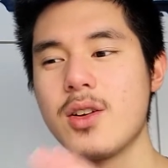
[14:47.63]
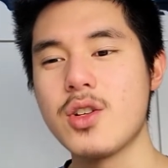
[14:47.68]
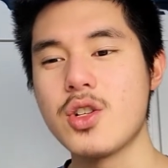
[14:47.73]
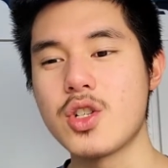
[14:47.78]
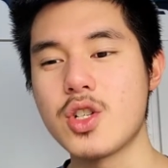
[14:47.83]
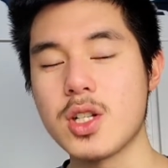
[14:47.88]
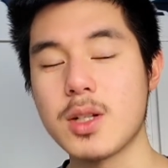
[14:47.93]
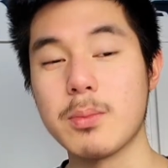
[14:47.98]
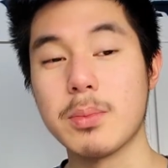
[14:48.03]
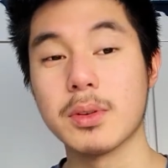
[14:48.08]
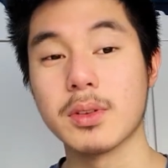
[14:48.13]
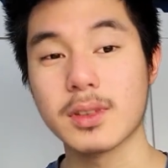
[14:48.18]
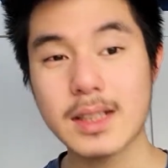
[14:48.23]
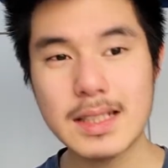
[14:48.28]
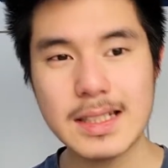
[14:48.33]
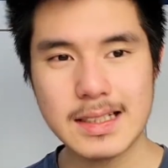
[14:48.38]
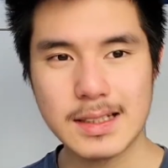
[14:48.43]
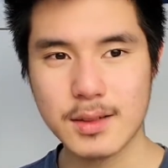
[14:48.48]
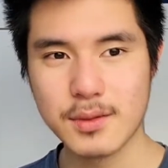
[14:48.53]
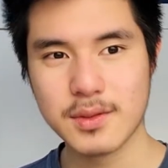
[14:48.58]
she
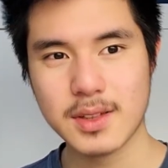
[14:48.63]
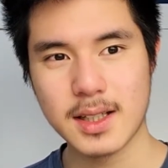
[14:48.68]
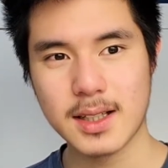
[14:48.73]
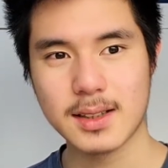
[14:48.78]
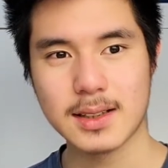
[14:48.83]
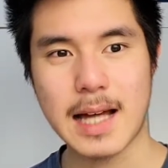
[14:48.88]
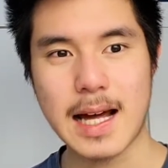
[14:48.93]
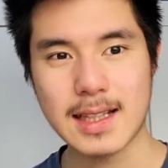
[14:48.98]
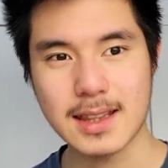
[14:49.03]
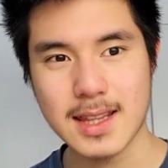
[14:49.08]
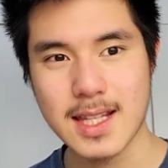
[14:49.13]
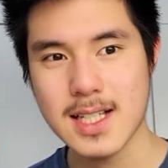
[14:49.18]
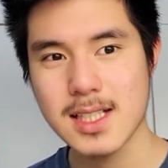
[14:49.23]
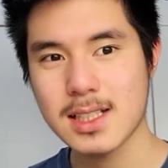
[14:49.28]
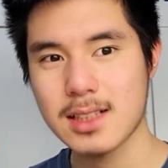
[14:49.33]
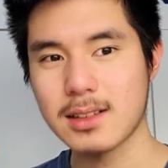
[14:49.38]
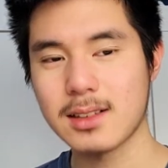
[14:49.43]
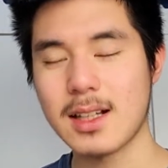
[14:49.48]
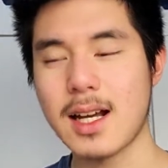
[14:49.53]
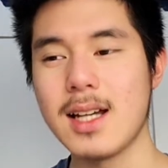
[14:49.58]
believed that
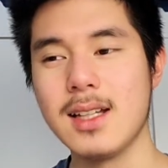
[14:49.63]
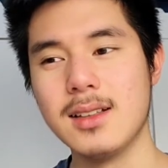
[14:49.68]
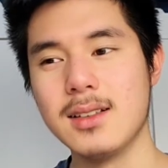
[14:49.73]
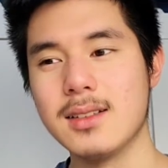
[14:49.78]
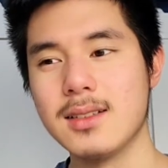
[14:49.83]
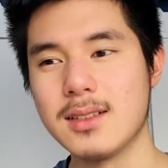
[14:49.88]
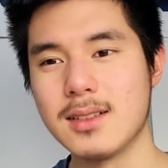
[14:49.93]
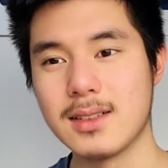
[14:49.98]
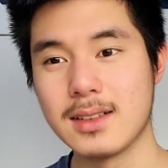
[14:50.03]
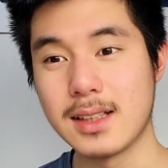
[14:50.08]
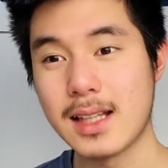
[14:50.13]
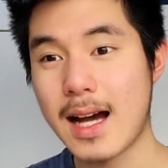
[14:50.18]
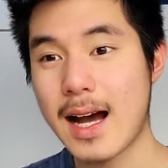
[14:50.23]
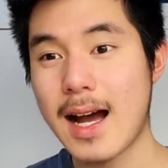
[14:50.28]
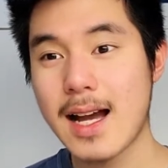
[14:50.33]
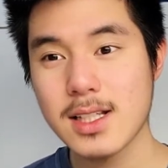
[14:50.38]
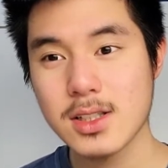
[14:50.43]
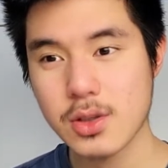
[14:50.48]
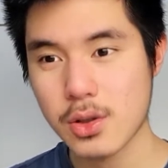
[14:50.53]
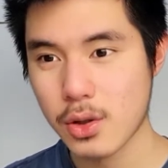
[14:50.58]
this light
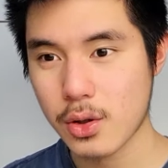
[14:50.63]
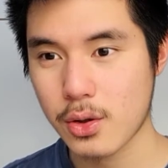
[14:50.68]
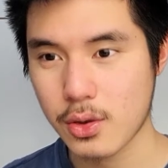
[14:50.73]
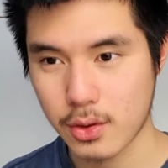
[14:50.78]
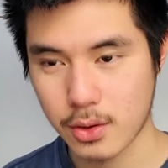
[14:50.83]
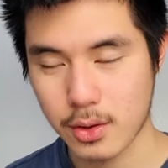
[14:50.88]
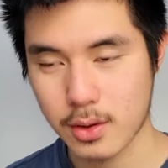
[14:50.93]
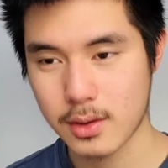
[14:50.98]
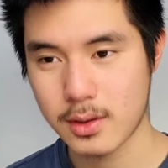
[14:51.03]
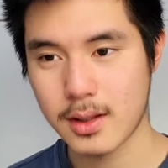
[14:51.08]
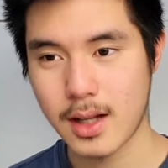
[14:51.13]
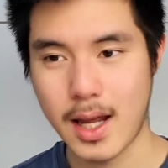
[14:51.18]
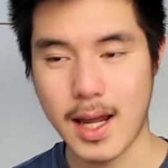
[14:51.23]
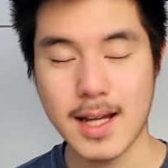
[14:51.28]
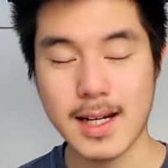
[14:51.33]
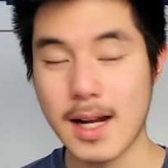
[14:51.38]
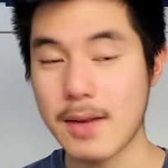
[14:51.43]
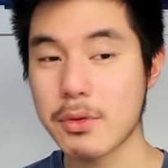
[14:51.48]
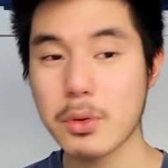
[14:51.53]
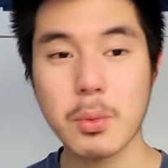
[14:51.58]
guides her
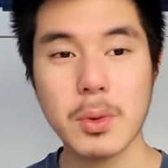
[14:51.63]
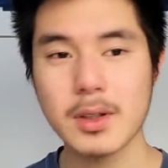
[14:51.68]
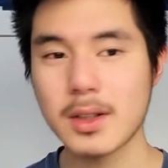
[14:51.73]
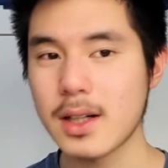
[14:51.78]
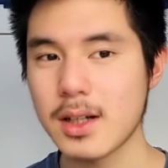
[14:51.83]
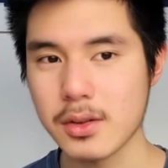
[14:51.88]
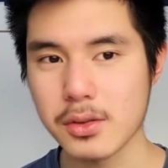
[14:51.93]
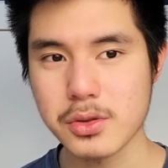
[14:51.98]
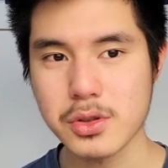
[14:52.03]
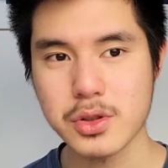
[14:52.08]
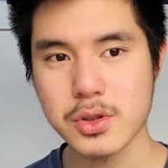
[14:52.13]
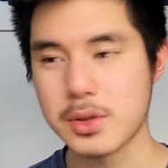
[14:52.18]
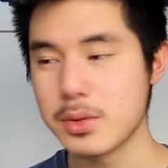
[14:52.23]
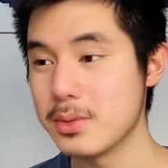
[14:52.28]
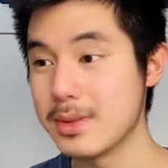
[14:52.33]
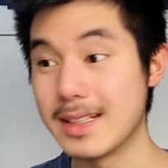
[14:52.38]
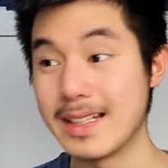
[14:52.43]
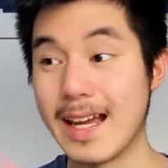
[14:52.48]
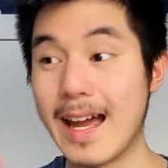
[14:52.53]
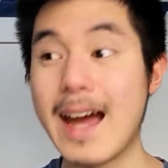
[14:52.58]
and everyone else
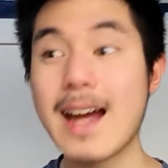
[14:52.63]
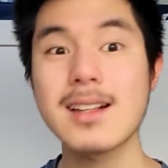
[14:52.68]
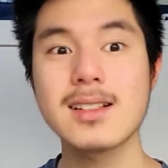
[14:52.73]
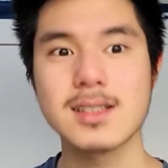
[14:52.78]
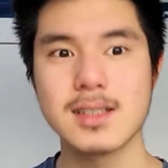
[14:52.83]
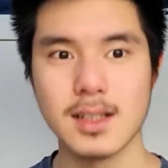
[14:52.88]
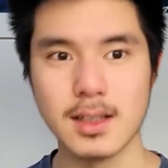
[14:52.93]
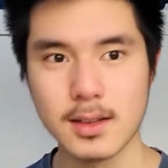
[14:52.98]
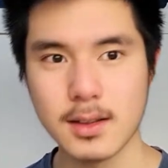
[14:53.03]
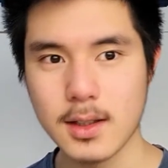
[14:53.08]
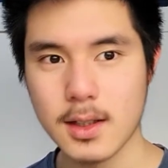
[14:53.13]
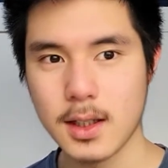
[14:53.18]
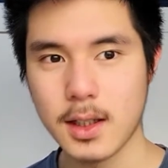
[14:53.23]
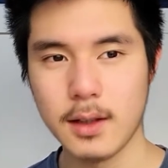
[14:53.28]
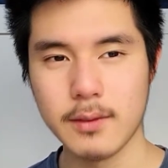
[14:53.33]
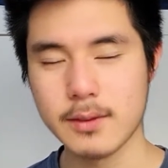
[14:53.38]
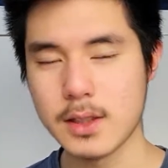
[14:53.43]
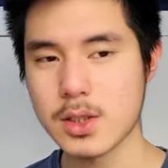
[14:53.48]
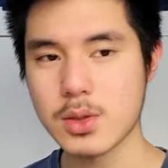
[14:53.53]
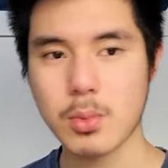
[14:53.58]
to the exit
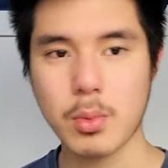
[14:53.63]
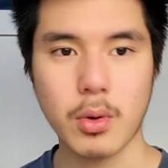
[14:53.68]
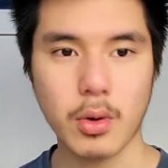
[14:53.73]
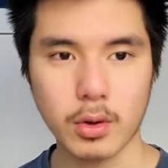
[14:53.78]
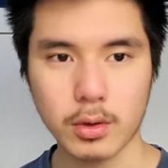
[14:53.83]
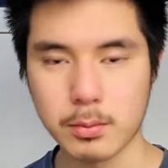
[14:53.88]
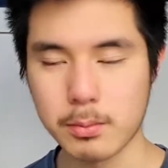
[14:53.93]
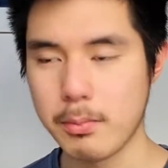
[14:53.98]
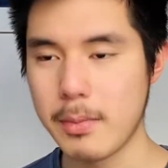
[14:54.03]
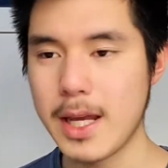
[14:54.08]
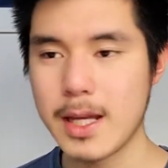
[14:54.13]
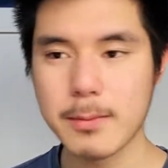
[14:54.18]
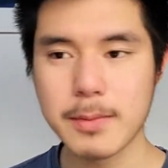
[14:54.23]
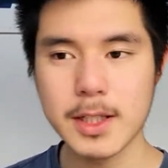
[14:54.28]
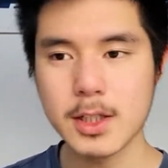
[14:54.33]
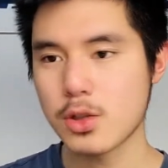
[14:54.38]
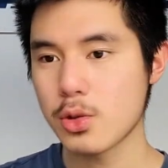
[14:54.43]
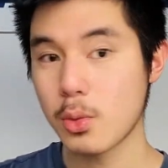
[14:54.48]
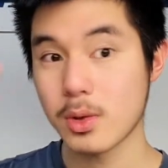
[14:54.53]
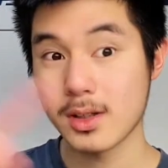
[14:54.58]
of this world.
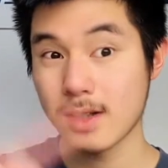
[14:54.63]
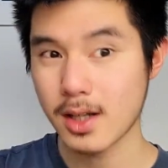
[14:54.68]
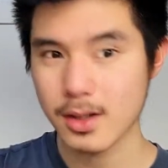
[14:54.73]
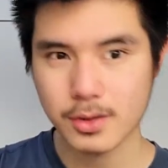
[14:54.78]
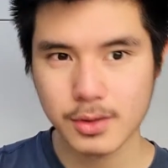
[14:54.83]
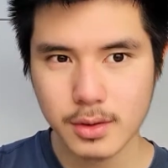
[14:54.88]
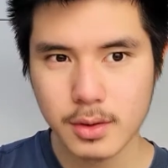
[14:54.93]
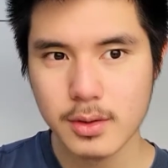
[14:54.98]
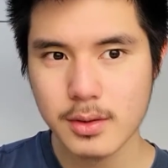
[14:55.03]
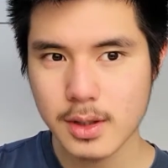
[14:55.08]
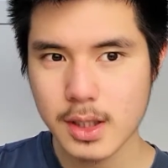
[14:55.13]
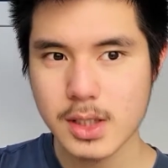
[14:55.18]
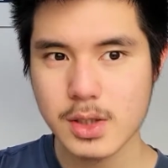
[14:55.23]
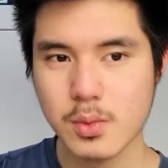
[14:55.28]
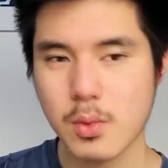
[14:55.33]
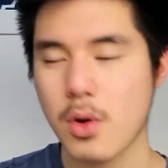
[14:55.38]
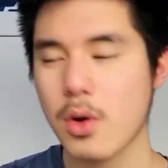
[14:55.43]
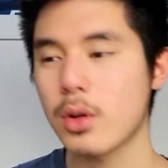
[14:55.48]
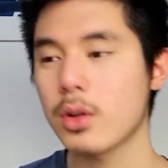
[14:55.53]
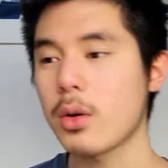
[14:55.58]
Maybe to another
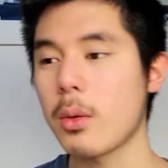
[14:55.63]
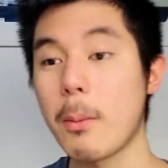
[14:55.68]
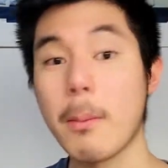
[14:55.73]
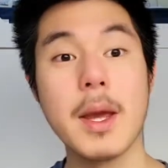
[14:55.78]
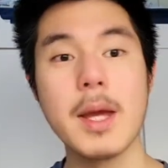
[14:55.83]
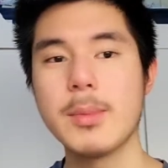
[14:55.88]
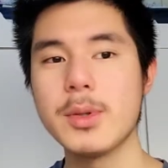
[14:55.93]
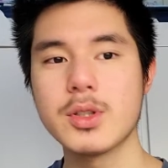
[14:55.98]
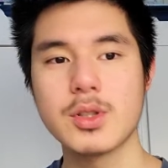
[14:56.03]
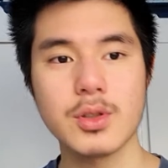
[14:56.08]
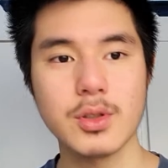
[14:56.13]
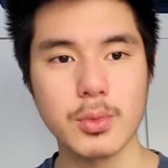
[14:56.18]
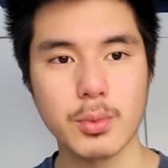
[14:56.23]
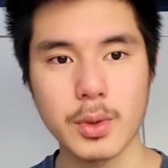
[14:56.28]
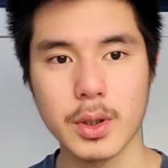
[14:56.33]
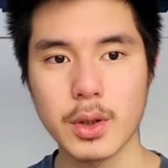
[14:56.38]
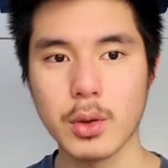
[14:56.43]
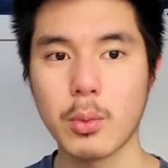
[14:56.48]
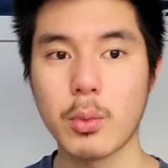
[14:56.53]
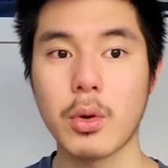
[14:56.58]
this world, maybe to
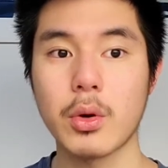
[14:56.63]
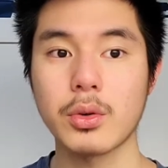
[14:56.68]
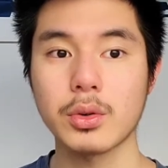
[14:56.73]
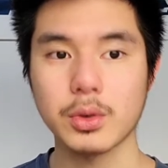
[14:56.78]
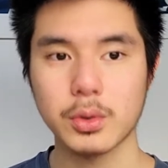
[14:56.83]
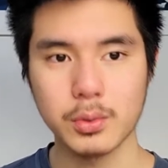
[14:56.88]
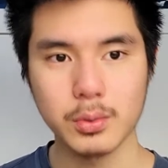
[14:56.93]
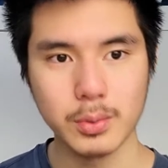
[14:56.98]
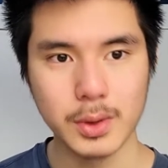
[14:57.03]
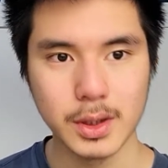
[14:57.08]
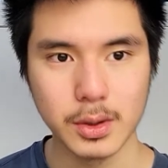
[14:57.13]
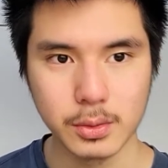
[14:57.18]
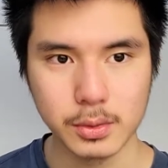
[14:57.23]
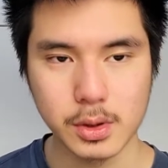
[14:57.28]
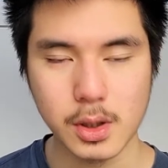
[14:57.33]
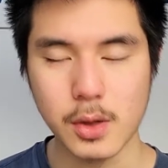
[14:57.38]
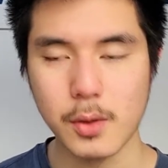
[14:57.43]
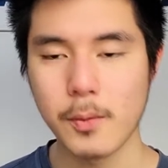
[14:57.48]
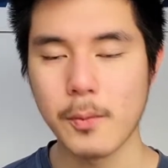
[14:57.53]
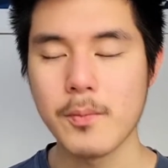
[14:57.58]
the real world, we
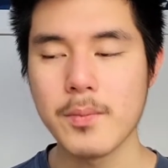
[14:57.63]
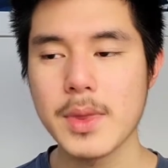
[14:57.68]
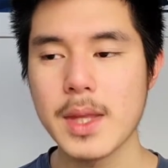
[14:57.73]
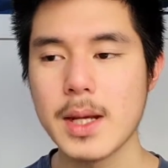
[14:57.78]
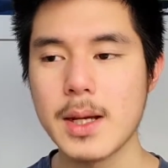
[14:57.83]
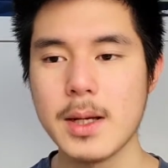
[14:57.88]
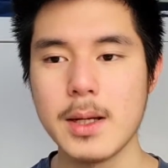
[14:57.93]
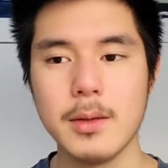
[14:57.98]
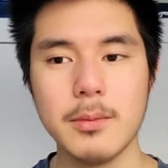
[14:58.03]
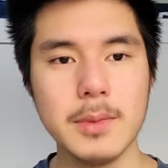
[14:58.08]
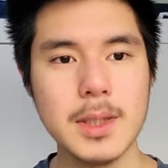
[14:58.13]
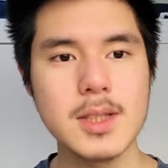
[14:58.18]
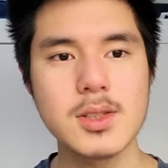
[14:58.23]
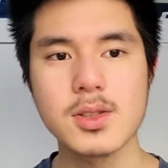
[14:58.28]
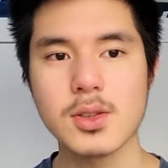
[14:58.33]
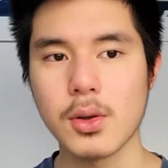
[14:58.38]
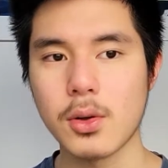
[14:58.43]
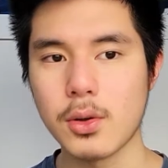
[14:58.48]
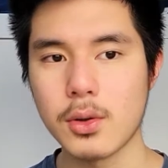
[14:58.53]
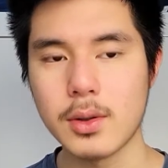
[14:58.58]
don't know.
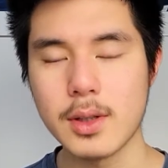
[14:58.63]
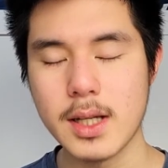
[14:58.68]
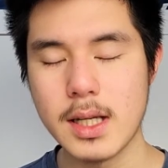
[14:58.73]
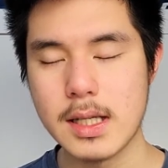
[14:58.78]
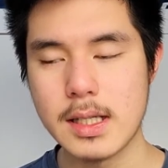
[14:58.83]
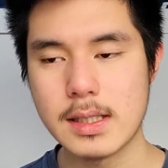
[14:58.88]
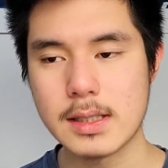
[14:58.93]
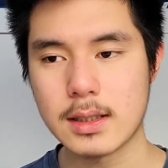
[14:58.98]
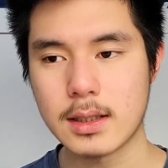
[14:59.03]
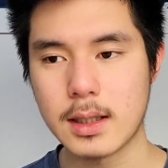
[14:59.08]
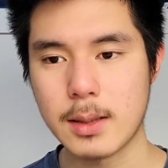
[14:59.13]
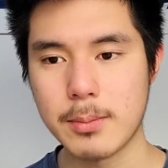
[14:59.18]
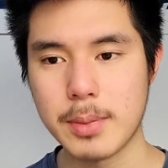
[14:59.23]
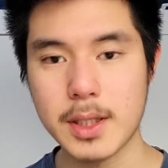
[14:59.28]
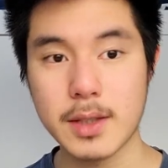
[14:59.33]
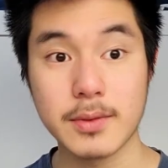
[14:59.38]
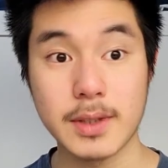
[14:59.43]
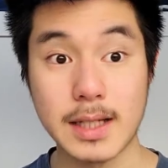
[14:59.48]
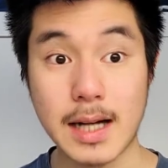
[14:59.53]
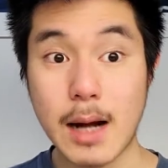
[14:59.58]
Mitsuho is a
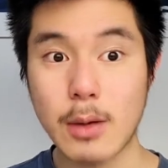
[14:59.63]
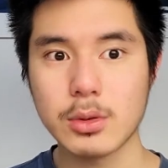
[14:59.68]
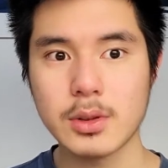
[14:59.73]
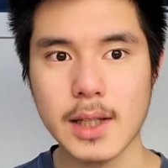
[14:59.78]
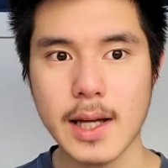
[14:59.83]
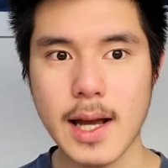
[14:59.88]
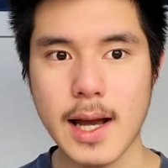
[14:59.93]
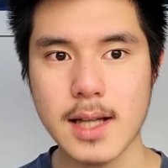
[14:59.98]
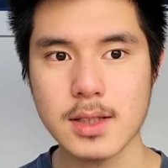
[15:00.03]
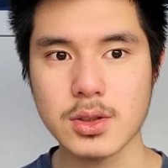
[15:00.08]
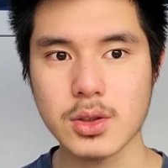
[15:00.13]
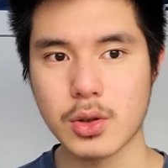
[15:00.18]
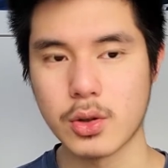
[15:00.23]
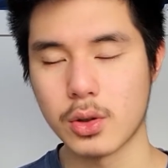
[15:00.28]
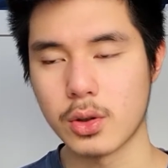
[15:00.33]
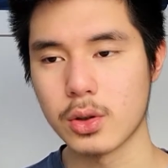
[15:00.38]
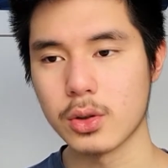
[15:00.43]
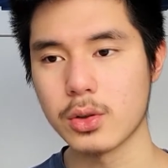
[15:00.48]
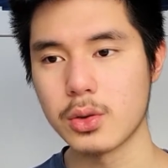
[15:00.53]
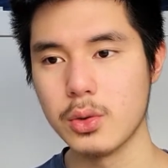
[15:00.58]
bit of an outcast
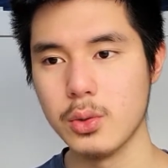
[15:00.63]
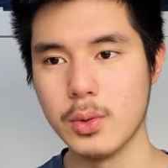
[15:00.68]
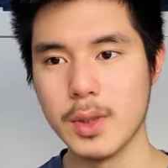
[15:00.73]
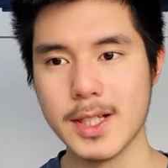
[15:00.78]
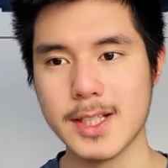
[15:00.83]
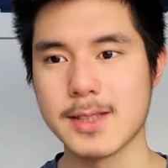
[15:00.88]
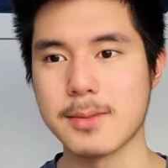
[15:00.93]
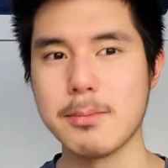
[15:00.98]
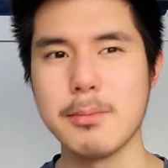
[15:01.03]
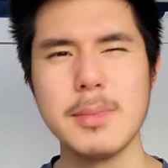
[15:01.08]
girl who is